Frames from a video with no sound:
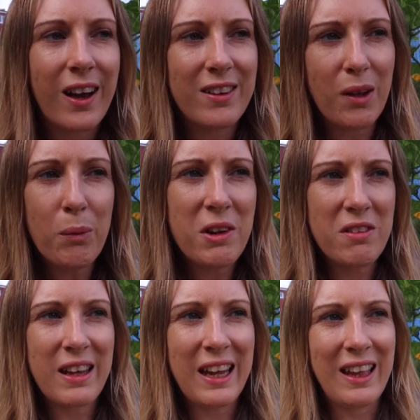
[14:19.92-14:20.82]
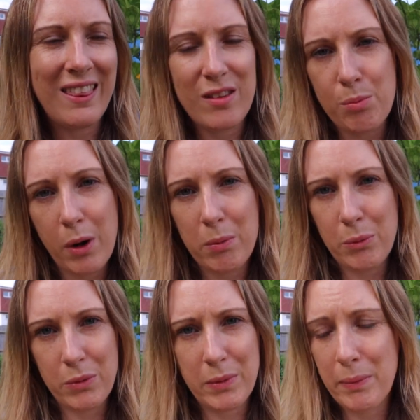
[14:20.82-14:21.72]
I don't want to say there's a
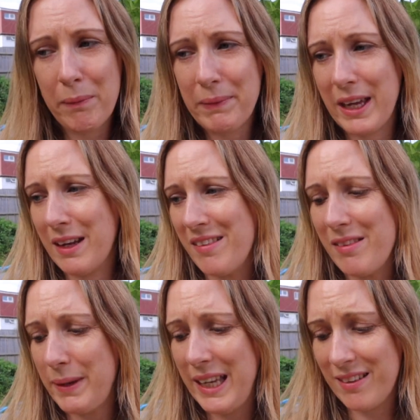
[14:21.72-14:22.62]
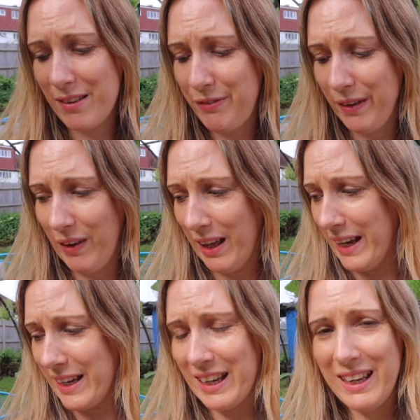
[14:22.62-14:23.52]
problem with my pumpkins because I feel
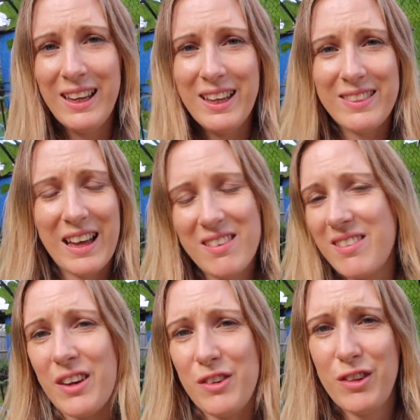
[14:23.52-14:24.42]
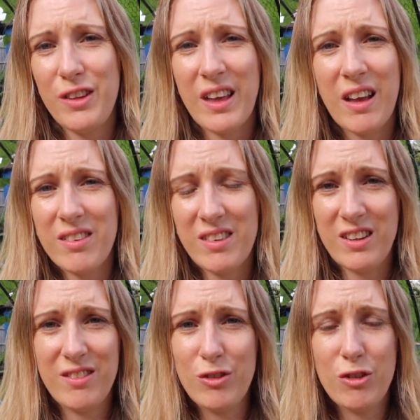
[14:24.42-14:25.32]
like that's so
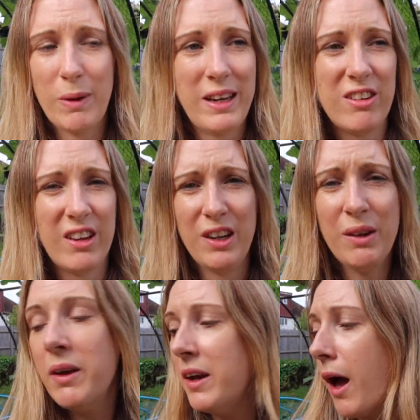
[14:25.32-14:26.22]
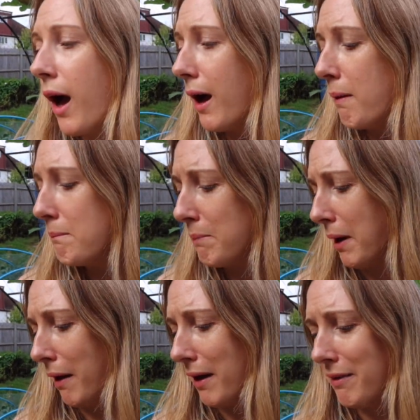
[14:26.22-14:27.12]
2022 um,
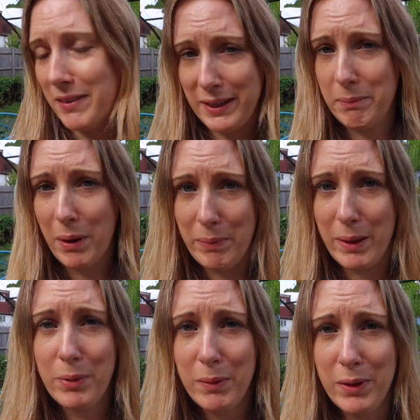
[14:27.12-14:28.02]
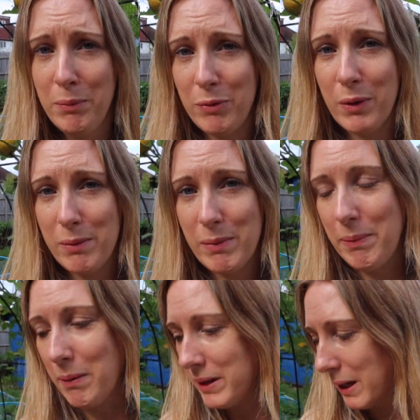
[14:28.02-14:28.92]
but I think there might be a problem with one of my
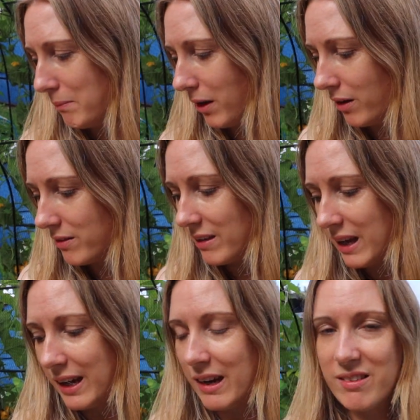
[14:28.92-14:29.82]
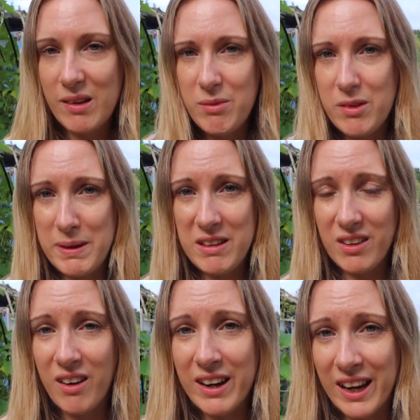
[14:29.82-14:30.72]
pumpkin plants. It seems to be
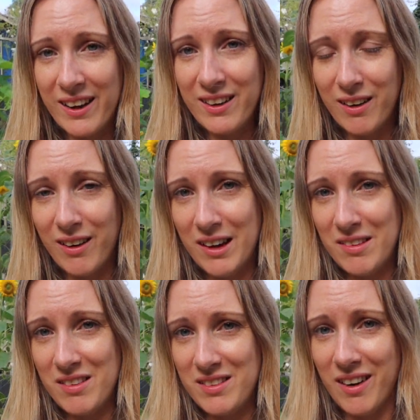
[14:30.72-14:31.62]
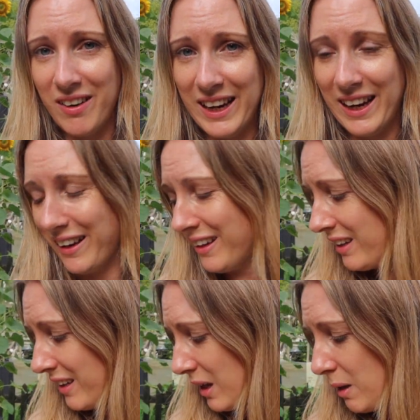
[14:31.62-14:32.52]
dying guys, it's dying,
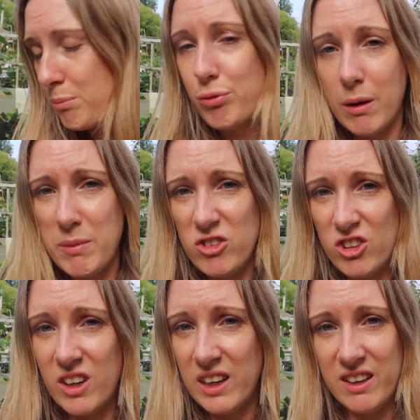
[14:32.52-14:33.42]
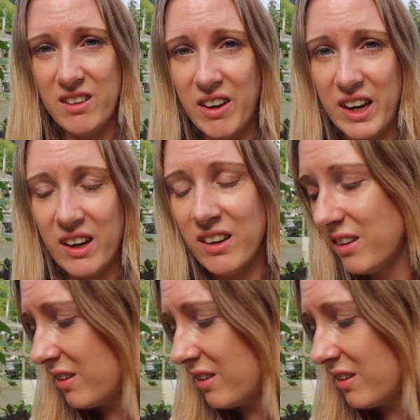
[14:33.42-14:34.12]
prematurely dying.